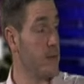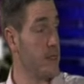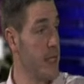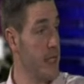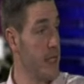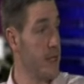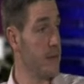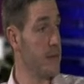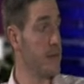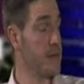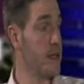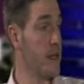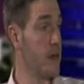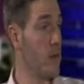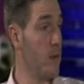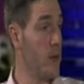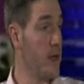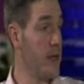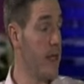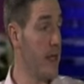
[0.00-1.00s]
teams
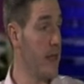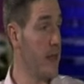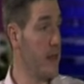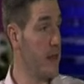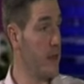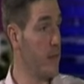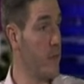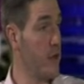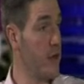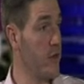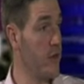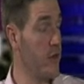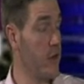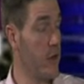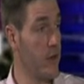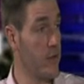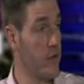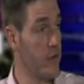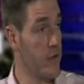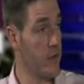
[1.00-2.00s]
weekend in the British and
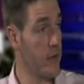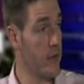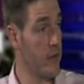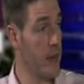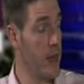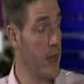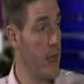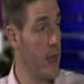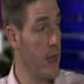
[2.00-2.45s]
Irish Cup.